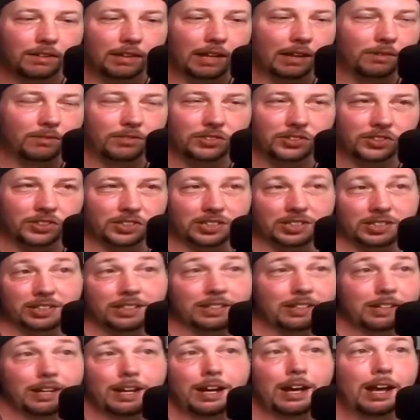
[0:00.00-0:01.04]
That was
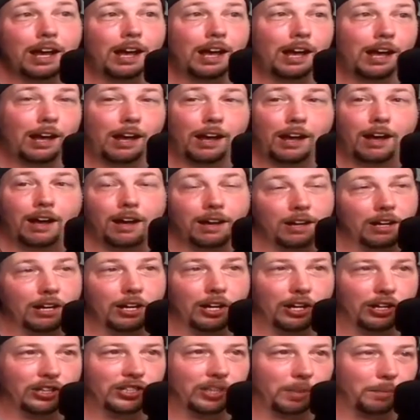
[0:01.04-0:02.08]

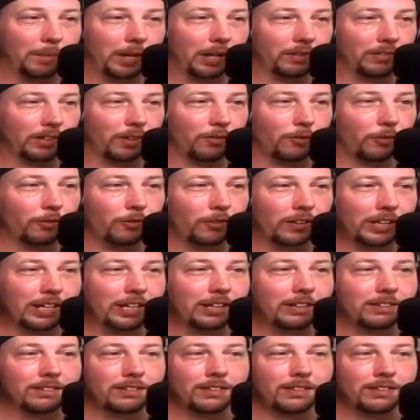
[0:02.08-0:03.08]
something I'll never forget.